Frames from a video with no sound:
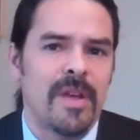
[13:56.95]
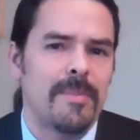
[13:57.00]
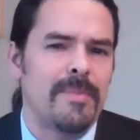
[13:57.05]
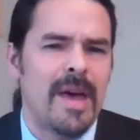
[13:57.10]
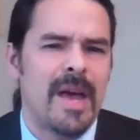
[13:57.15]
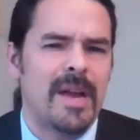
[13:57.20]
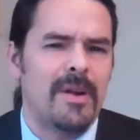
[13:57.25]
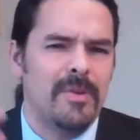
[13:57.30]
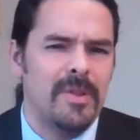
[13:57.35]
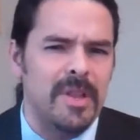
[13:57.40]
I'm
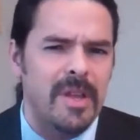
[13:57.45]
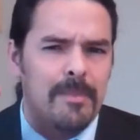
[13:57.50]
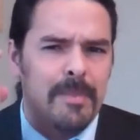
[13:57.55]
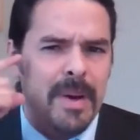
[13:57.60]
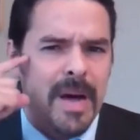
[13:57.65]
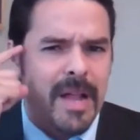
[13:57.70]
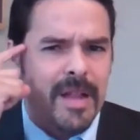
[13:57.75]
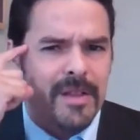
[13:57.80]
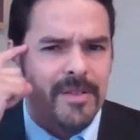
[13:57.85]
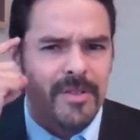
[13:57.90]
not really a
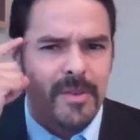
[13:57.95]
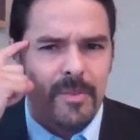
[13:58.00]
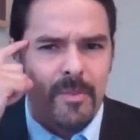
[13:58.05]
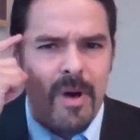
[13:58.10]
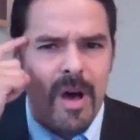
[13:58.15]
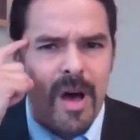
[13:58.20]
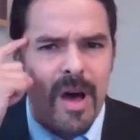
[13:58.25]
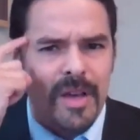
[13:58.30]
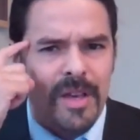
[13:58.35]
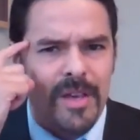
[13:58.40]
policy
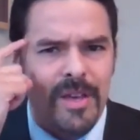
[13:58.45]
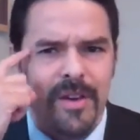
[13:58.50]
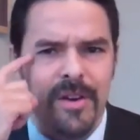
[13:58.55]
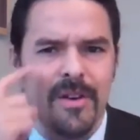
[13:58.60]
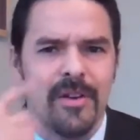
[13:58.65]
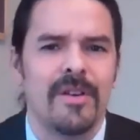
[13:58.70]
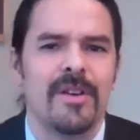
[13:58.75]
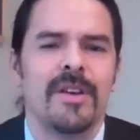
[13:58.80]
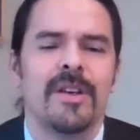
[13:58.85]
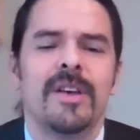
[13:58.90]
wonk
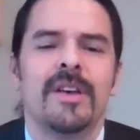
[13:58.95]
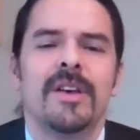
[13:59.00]
here